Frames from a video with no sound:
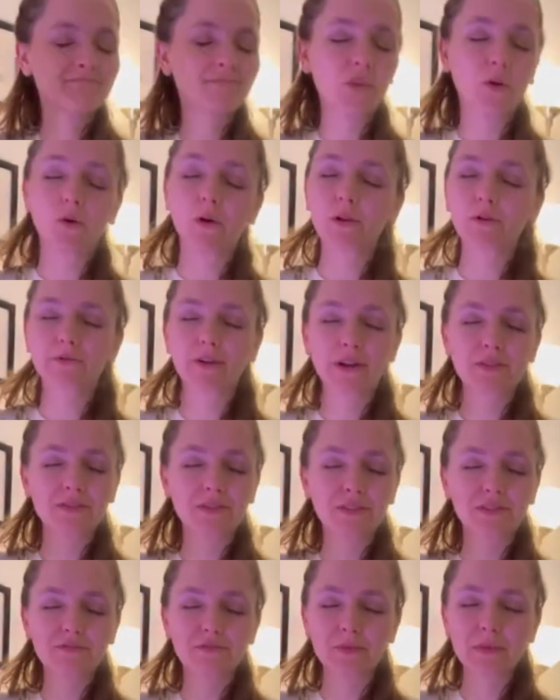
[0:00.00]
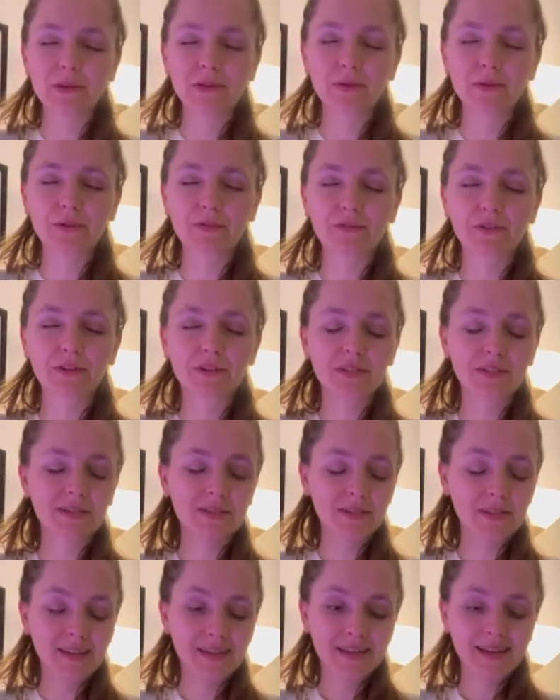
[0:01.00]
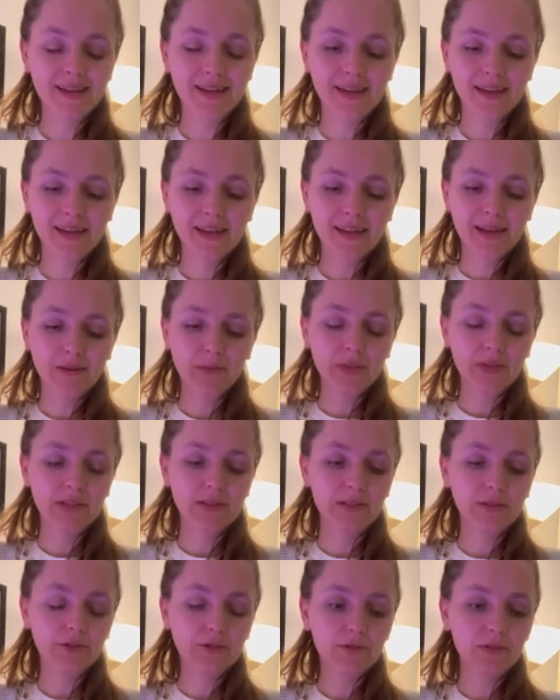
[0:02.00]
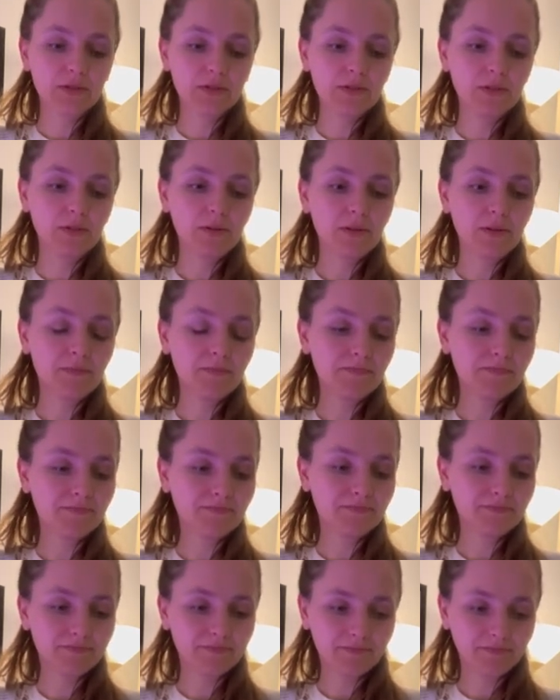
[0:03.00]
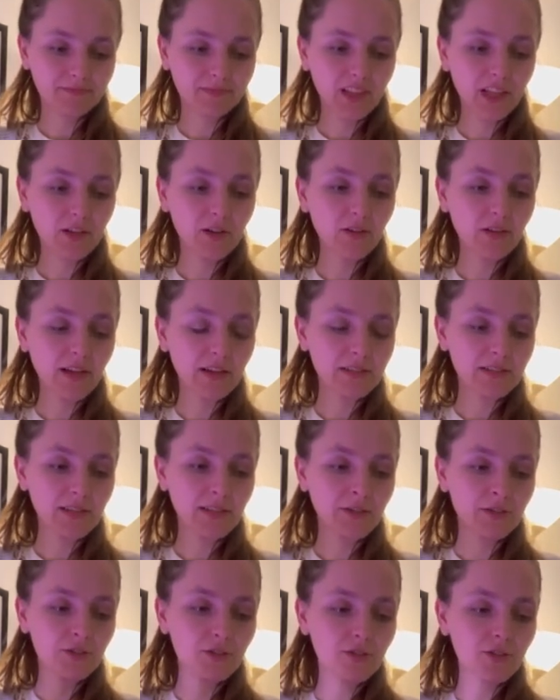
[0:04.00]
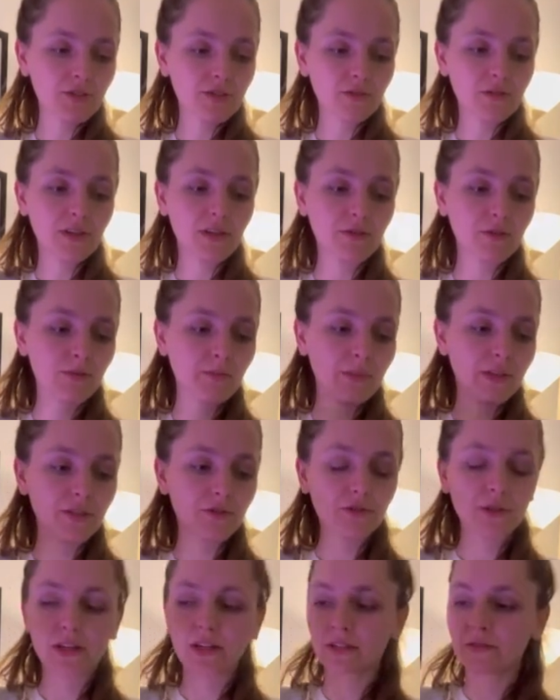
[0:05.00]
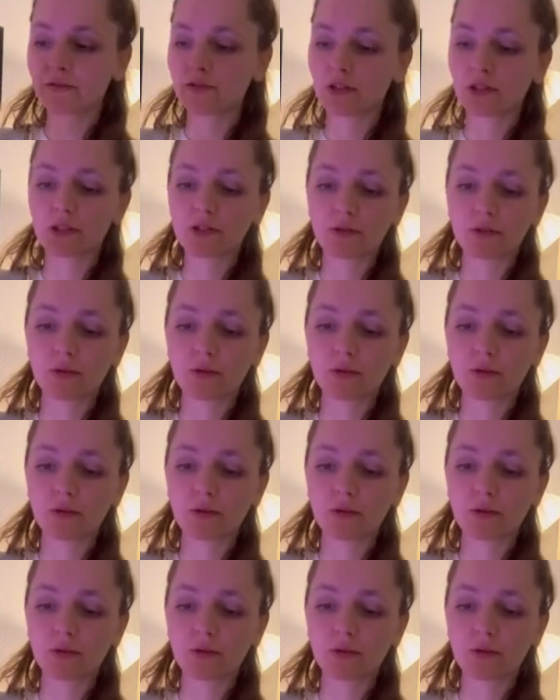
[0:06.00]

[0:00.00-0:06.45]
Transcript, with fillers: all around us from the universe please dear crystal collect energy so that you may transfer it to